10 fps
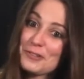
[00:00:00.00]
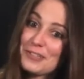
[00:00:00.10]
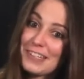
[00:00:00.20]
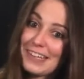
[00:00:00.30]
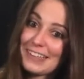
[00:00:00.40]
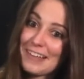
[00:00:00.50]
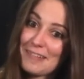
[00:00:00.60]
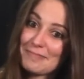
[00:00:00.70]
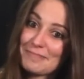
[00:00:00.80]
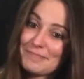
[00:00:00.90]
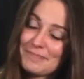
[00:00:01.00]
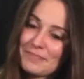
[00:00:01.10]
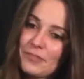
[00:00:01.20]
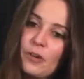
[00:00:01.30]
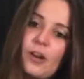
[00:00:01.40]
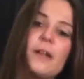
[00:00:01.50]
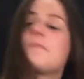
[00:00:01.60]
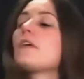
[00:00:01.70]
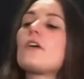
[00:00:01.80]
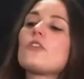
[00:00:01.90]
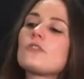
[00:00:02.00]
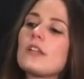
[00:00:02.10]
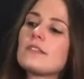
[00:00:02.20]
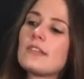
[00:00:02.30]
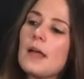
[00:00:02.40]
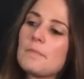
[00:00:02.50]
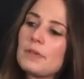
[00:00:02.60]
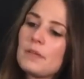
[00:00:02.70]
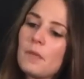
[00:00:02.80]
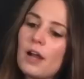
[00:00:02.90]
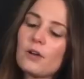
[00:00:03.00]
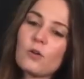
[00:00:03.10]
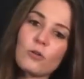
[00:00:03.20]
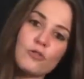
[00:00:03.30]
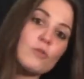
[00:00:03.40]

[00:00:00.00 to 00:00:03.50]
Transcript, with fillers: Just like that, all right? So that's that B minor chord.